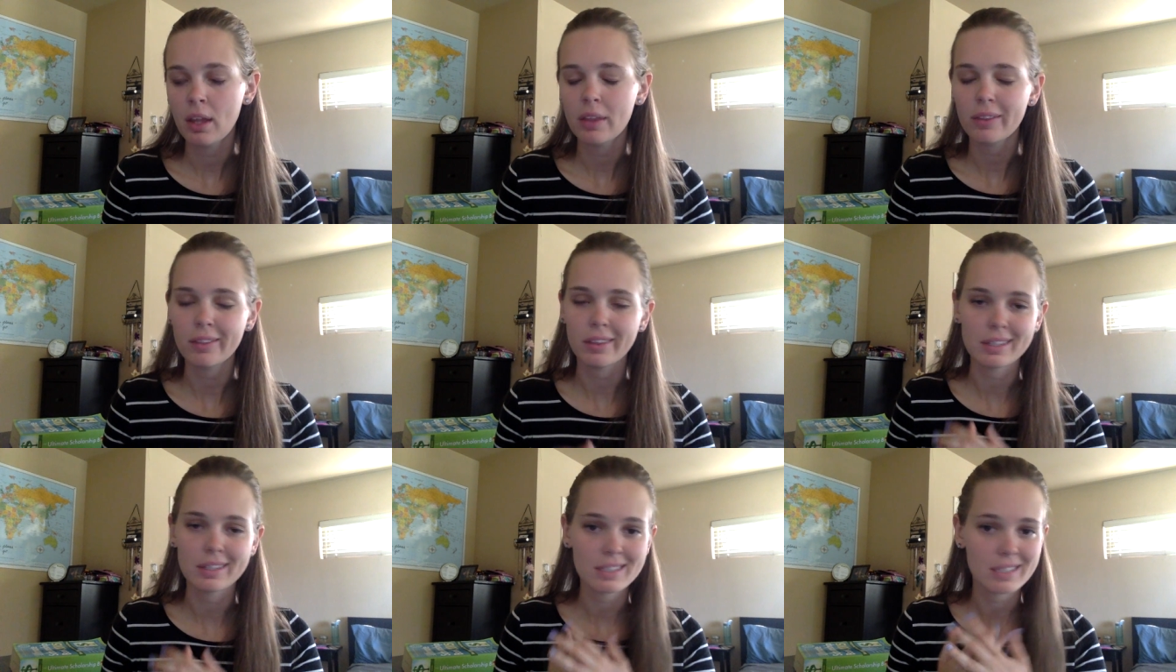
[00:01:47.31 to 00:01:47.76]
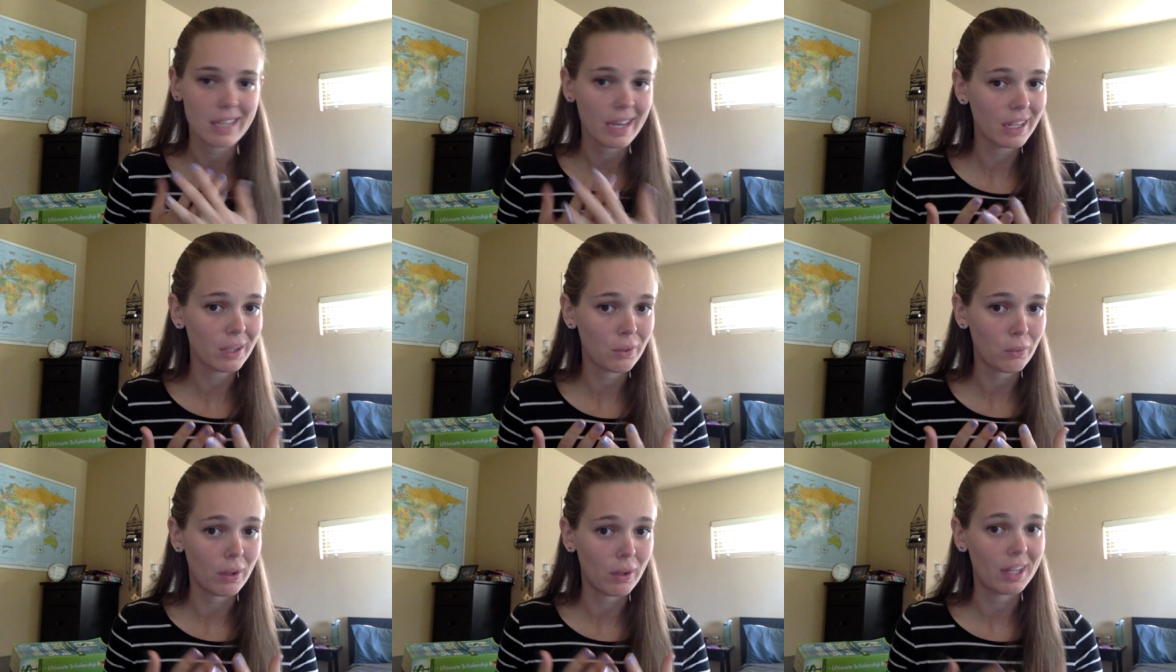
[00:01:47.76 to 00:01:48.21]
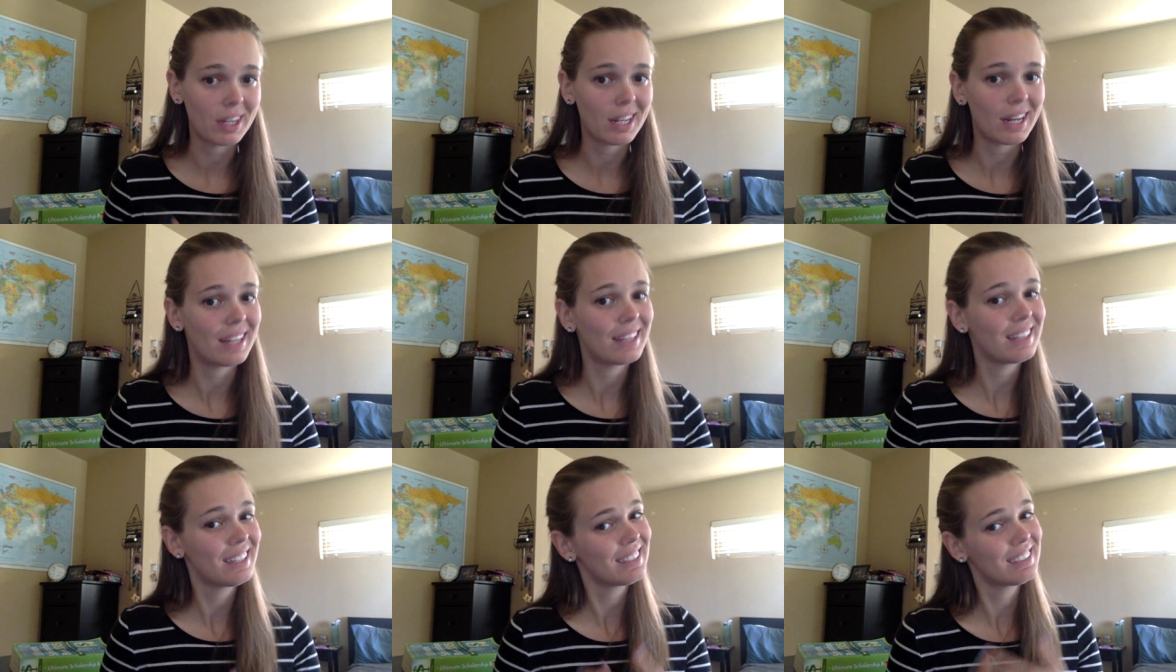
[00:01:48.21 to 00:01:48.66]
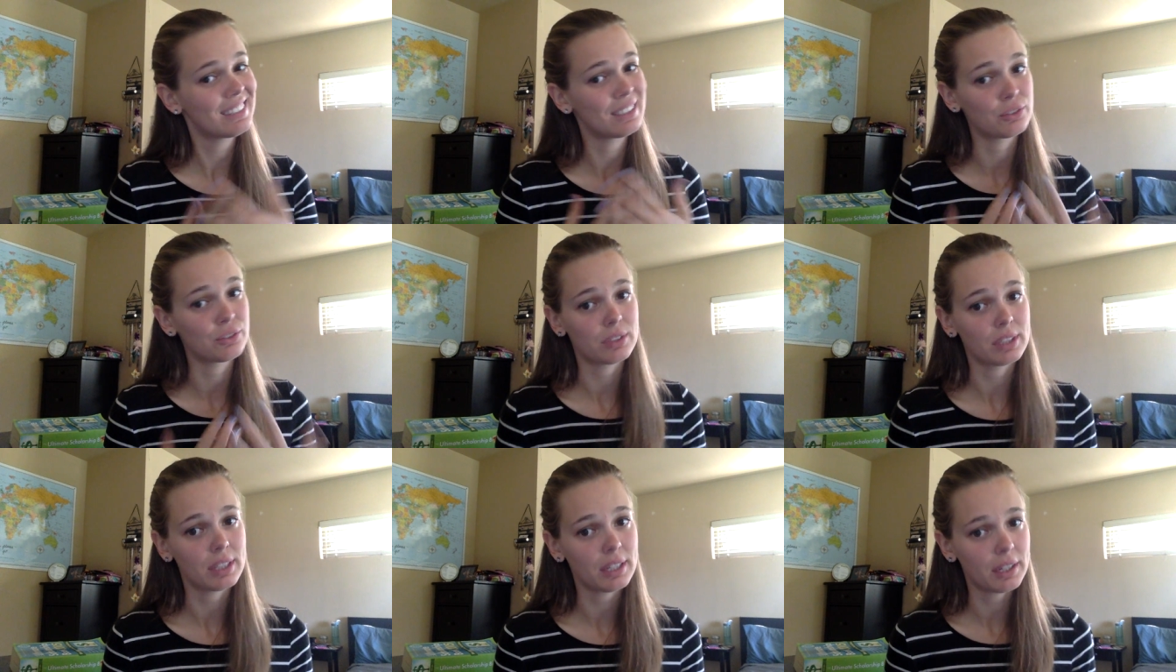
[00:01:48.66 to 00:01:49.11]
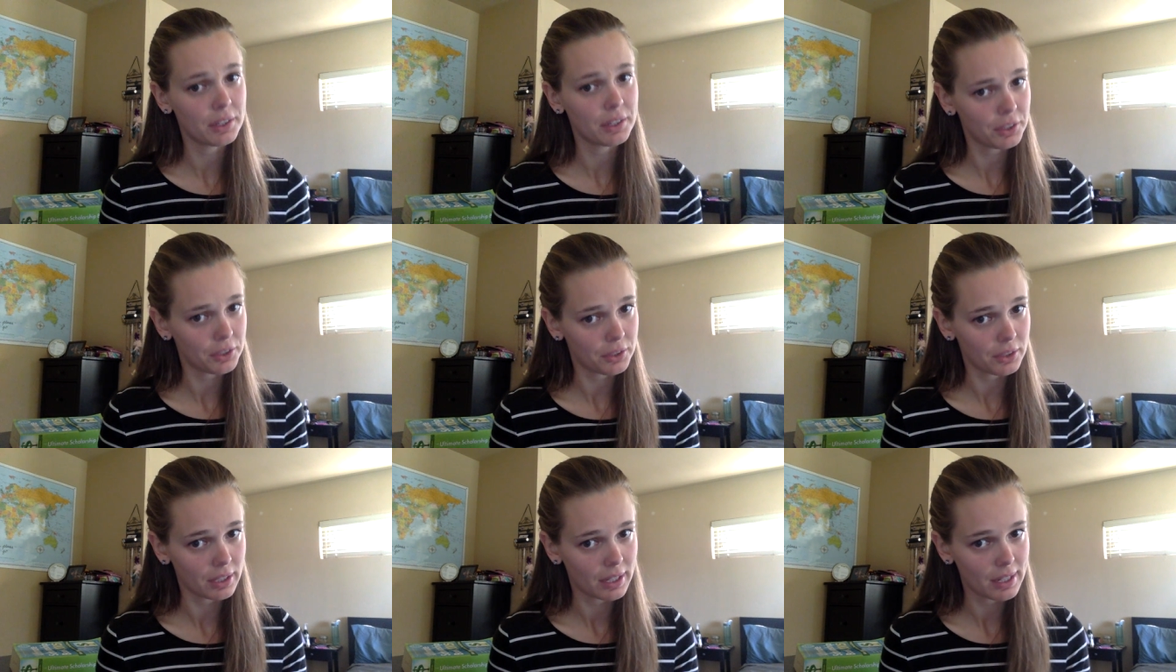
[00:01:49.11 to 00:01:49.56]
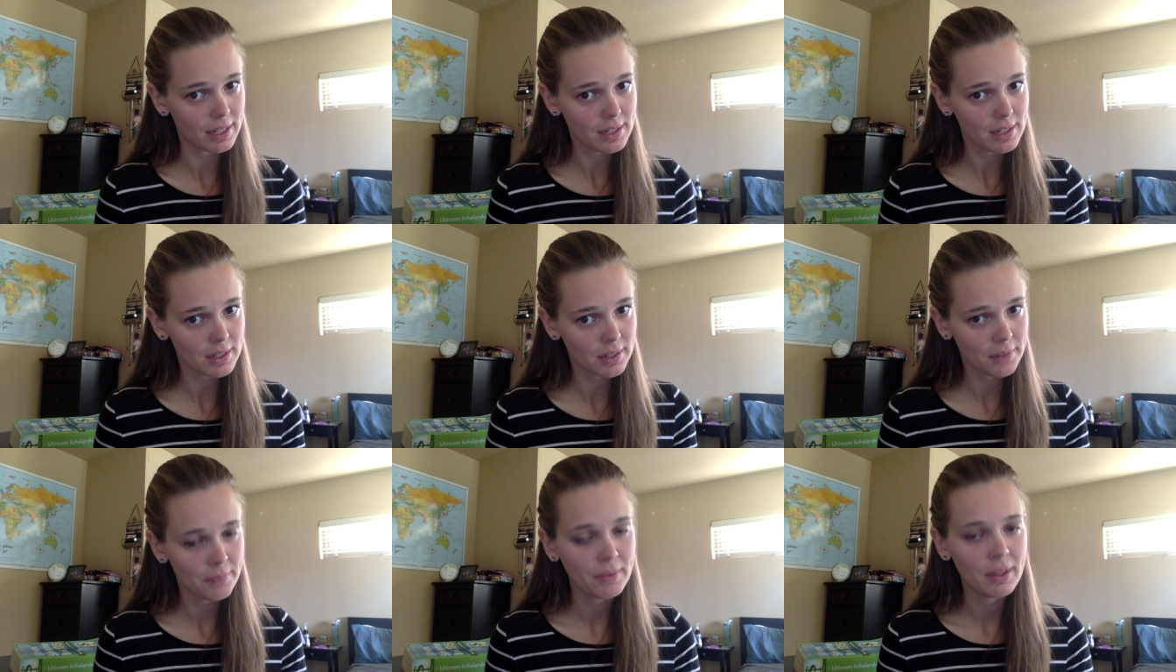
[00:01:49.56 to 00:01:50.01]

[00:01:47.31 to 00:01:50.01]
The second one, and I think this is really underutilized,